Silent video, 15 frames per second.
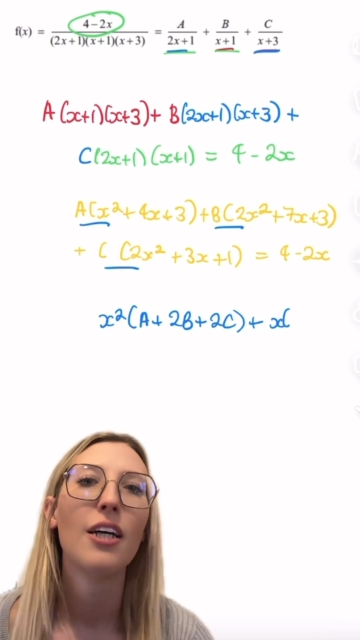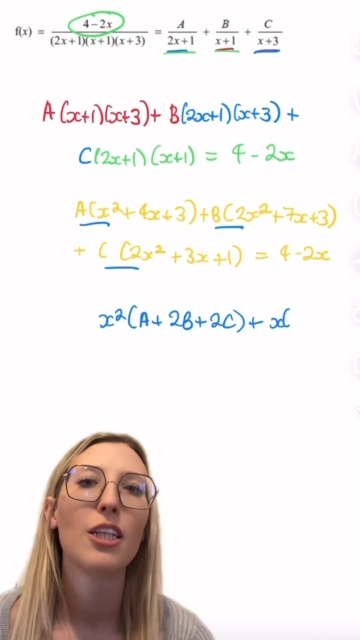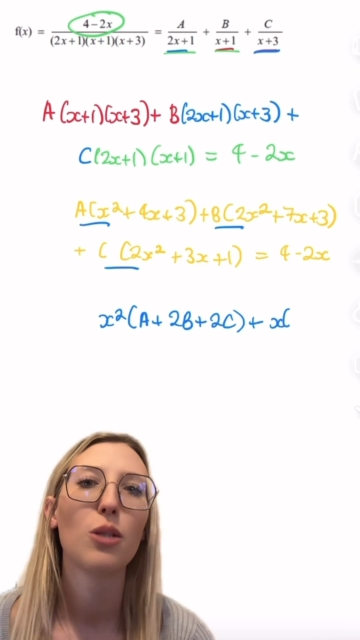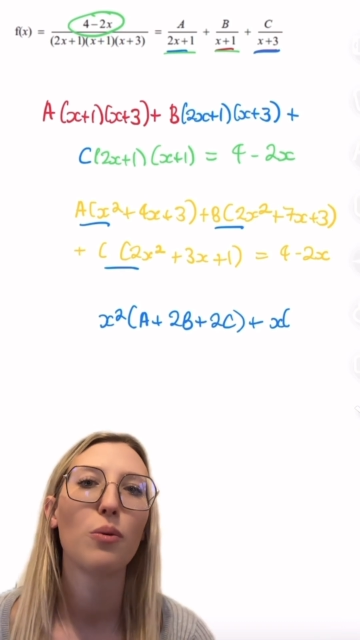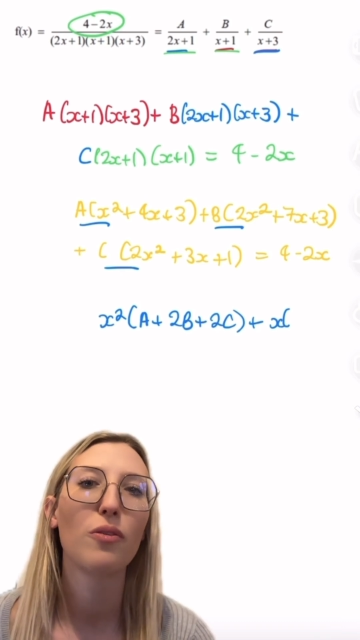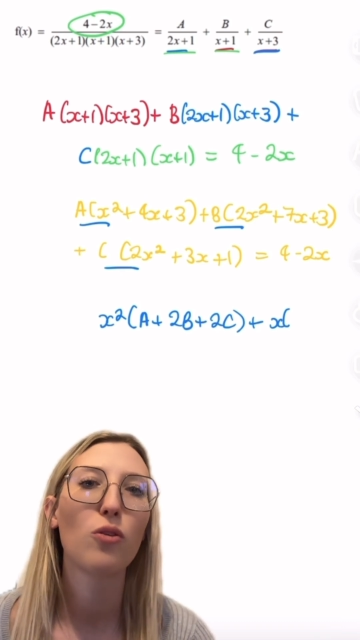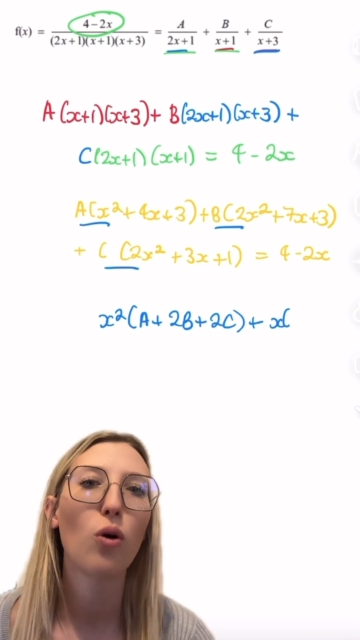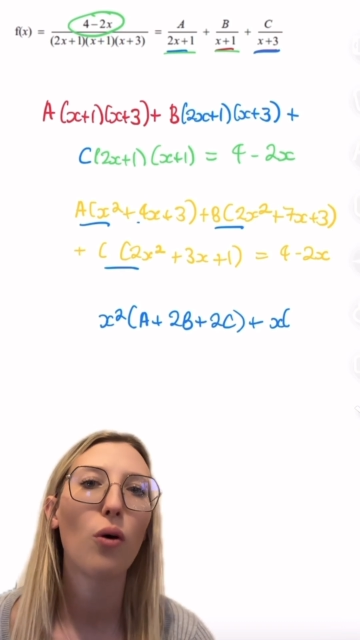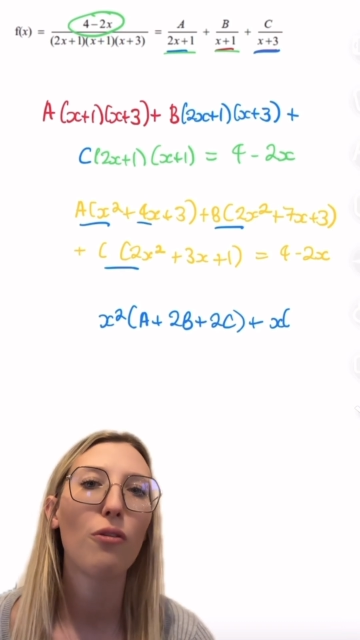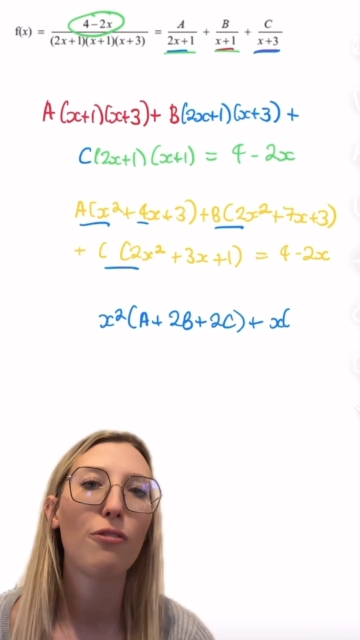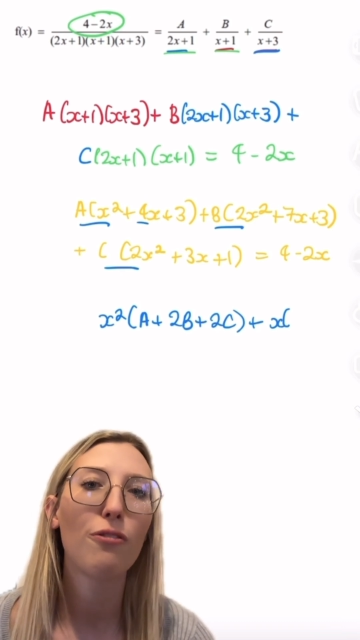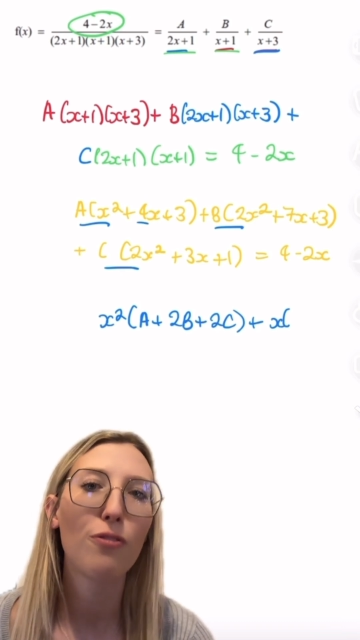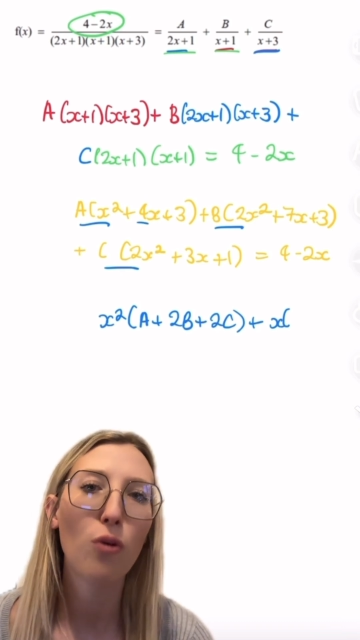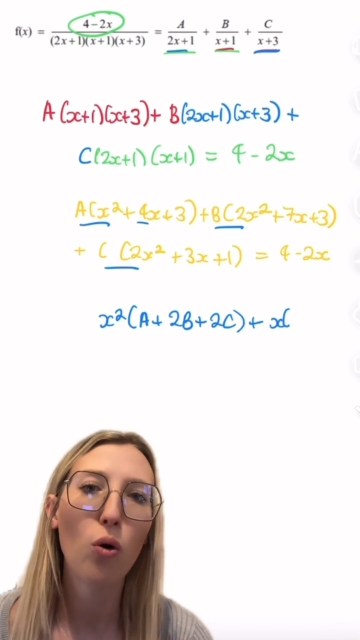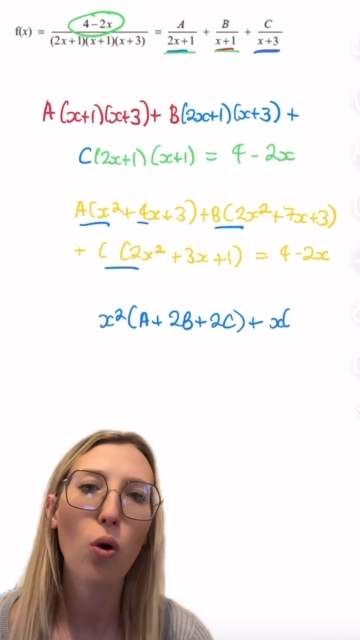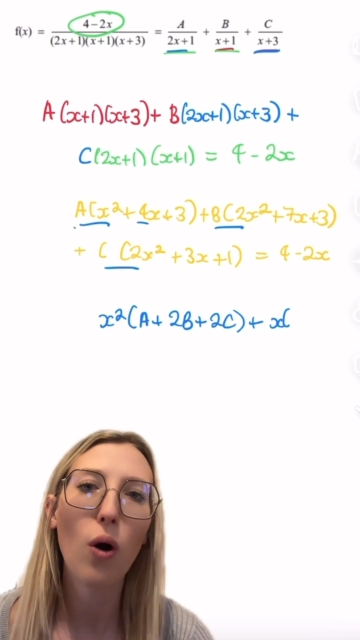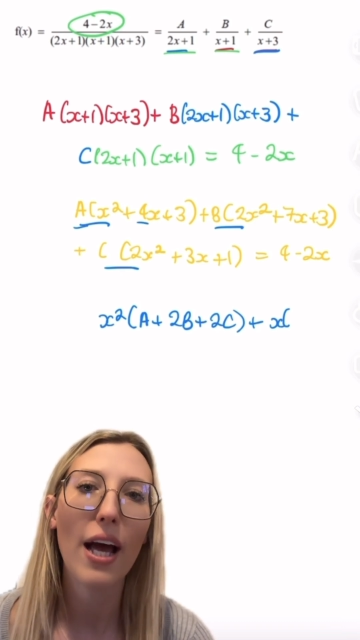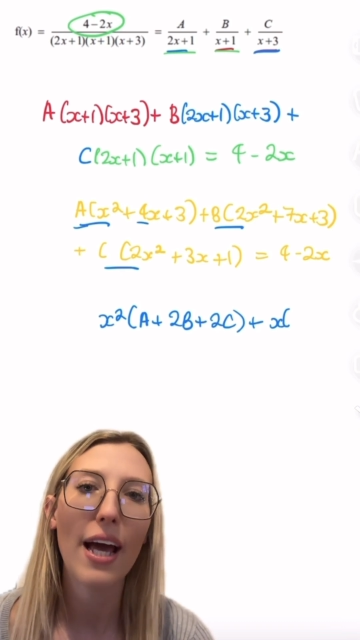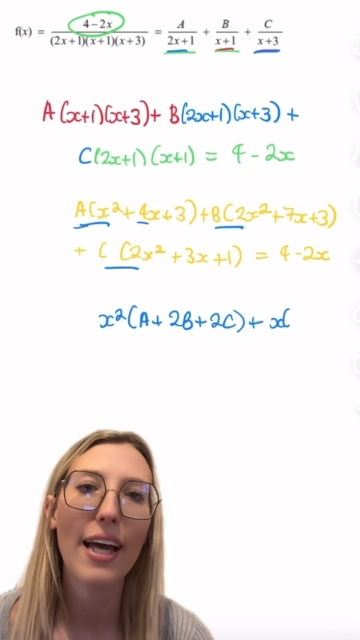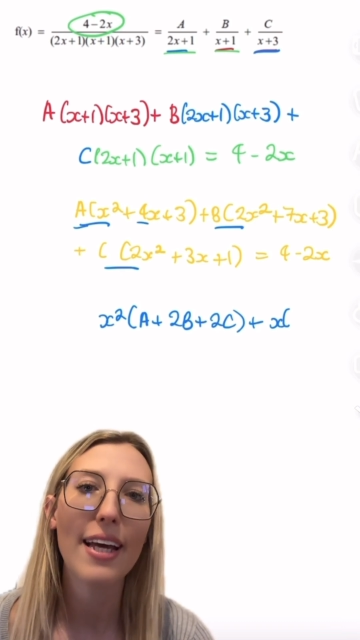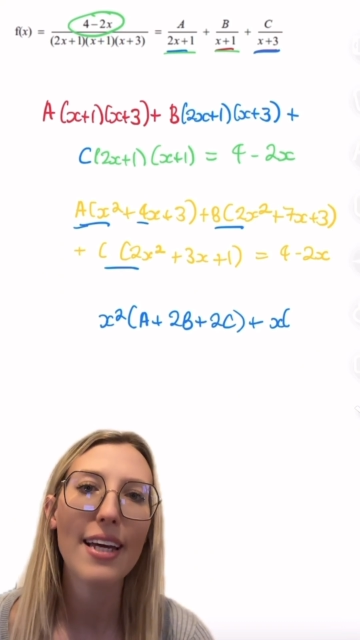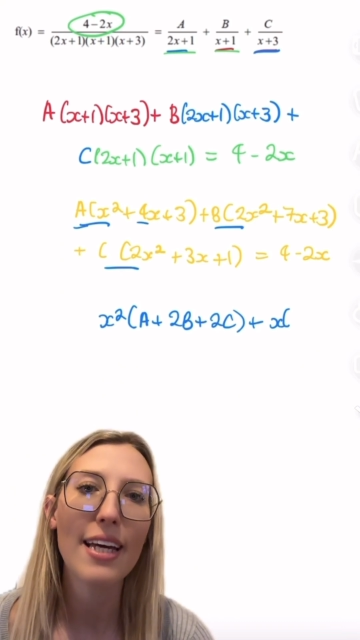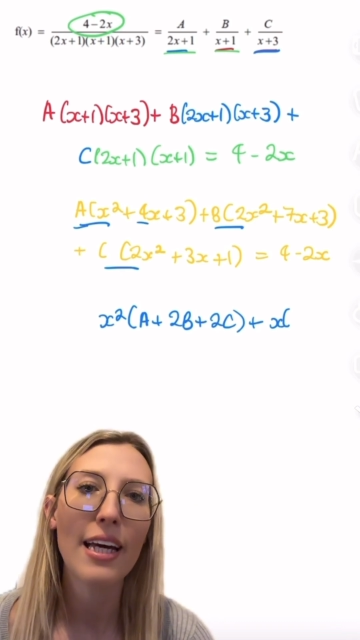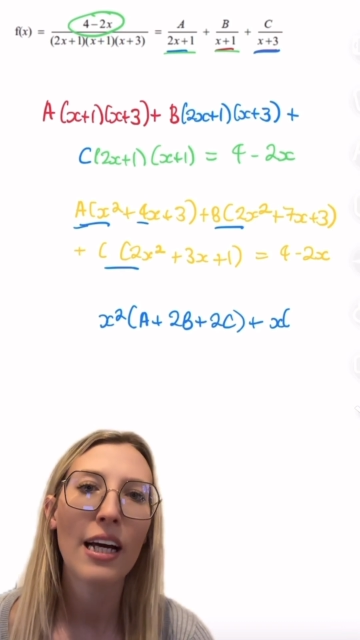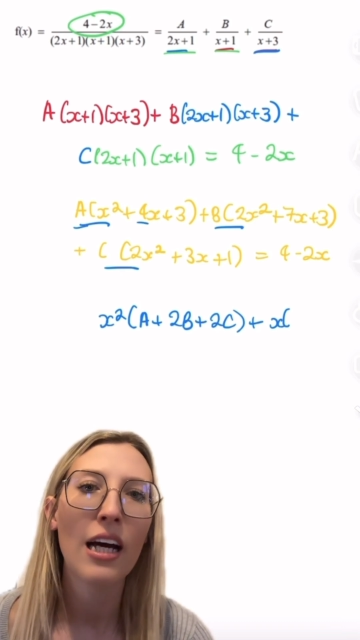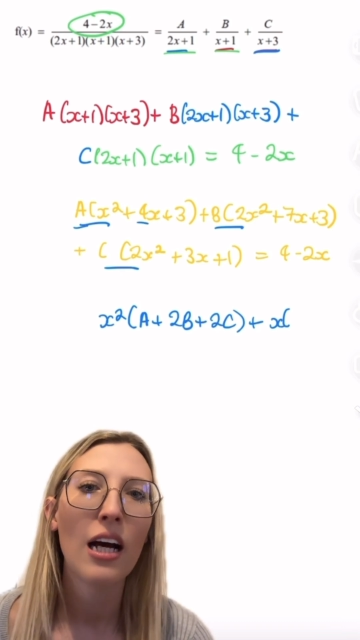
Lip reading: So we've got 4a,